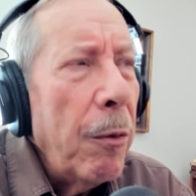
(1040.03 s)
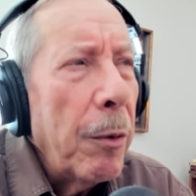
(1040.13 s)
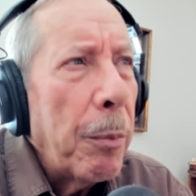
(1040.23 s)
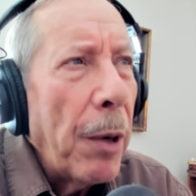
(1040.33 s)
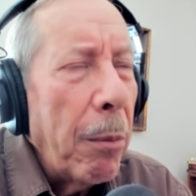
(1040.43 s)

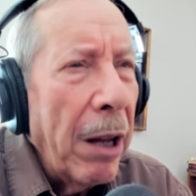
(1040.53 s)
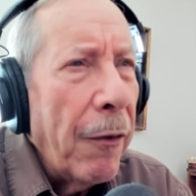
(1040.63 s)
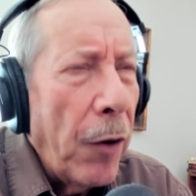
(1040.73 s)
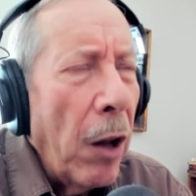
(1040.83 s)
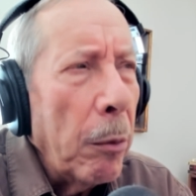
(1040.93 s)
would probably
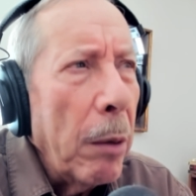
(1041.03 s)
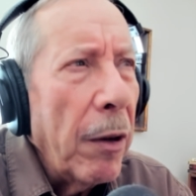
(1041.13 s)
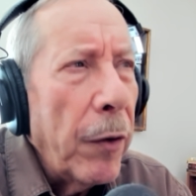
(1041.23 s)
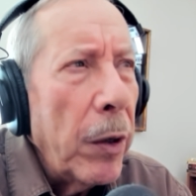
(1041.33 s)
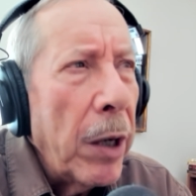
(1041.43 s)
have fallen
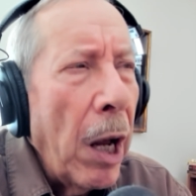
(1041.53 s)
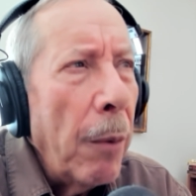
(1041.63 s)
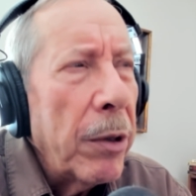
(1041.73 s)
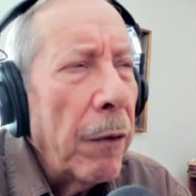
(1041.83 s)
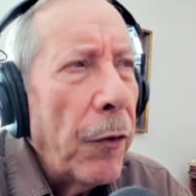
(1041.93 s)
maybe a few
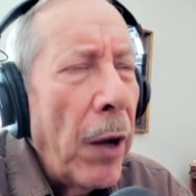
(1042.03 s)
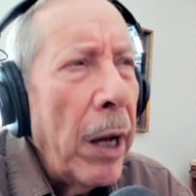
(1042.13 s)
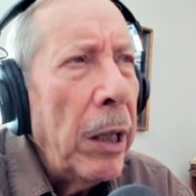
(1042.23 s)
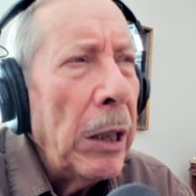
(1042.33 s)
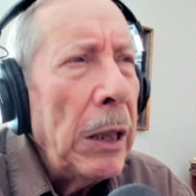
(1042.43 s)
times. And
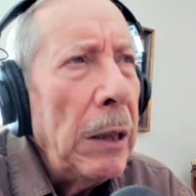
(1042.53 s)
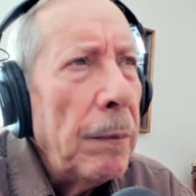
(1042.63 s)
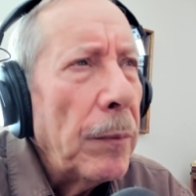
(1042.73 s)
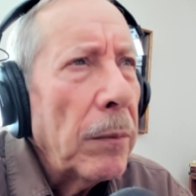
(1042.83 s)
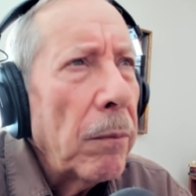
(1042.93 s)
finally,
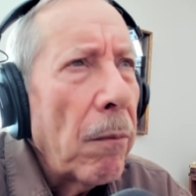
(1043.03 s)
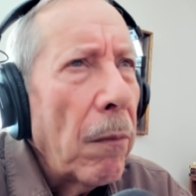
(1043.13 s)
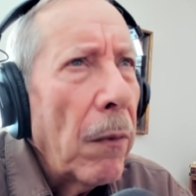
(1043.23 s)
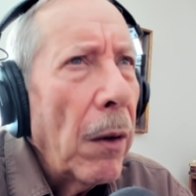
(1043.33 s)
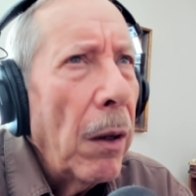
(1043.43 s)

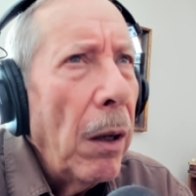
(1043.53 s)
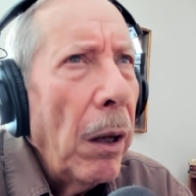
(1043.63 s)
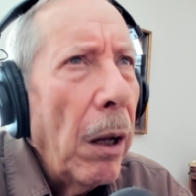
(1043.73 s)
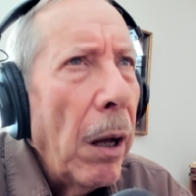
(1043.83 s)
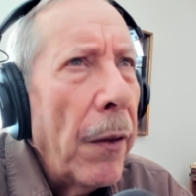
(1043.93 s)

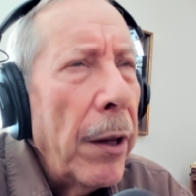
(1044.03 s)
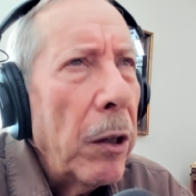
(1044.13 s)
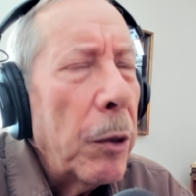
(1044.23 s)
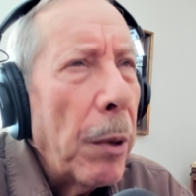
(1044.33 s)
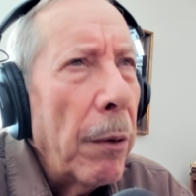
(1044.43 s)
I think it
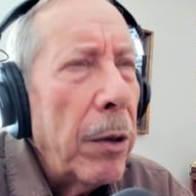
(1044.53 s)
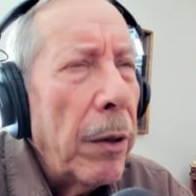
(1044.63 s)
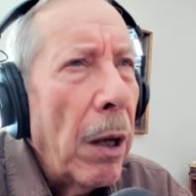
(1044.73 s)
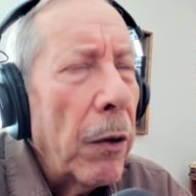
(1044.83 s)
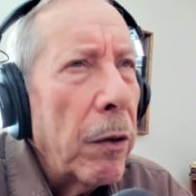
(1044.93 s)
was probably
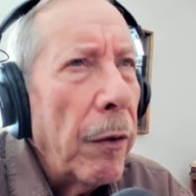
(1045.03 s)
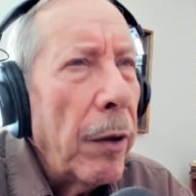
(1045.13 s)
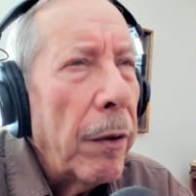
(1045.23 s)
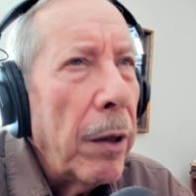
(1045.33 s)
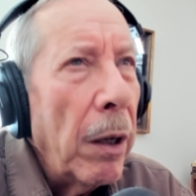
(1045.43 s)

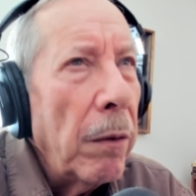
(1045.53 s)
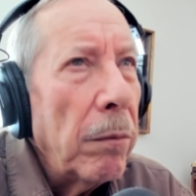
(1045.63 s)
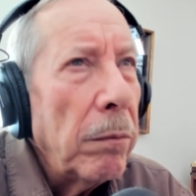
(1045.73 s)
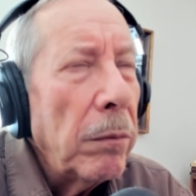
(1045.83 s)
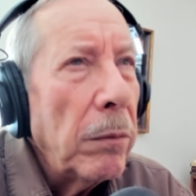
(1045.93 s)

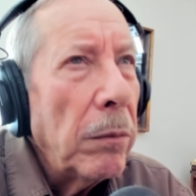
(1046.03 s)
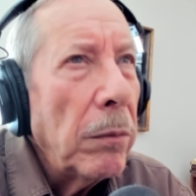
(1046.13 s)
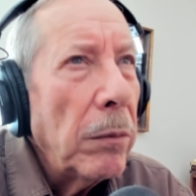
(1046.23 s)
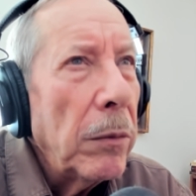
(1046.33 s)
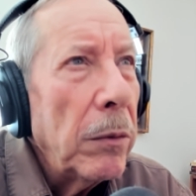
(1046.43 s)
2015,
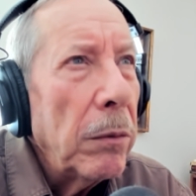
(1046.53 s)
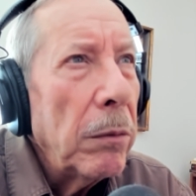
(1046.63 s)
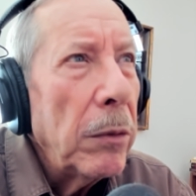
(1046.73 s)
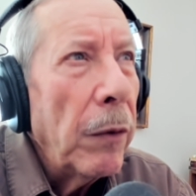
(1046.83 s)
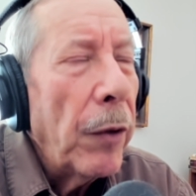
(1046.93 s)

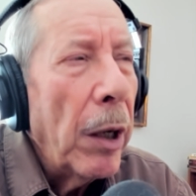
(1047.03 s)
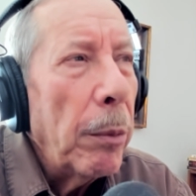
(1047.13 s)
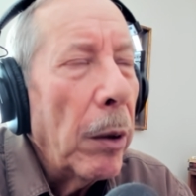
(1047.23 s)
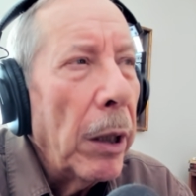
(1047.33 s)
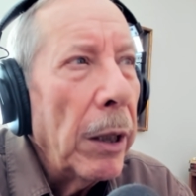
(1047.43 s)

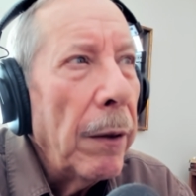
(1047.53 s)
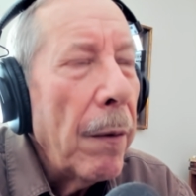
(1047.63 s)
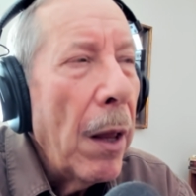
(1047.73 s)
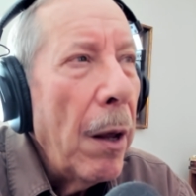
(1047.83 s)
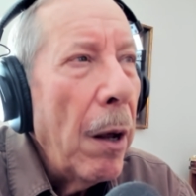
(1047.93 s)
February.
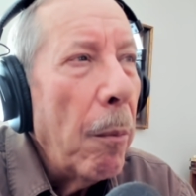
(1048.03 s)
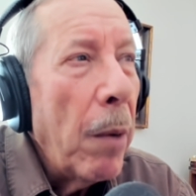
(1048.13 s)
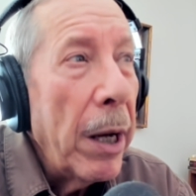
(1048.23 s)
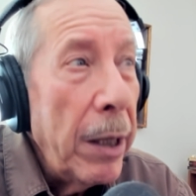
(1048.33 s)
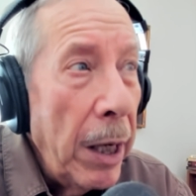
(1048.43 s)

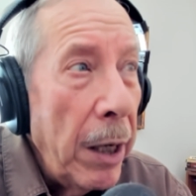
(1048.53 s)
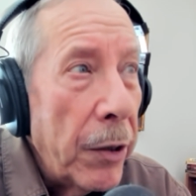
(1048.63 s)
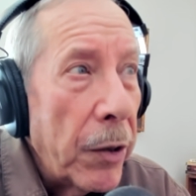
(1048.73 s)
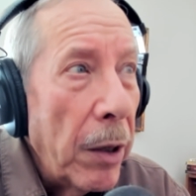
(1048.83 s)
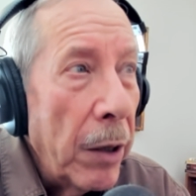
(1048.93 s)
My
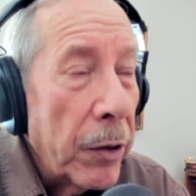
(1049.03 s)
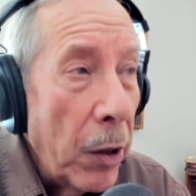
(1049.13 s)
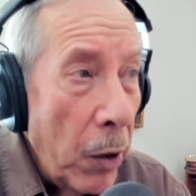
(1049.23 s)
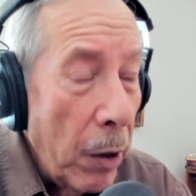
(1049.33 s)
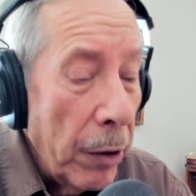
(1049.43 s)
niece is a
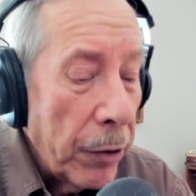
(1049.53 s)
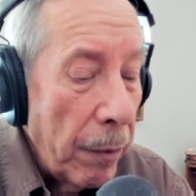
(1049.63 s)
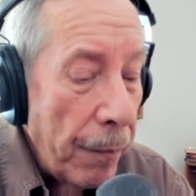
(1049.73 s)
nurse.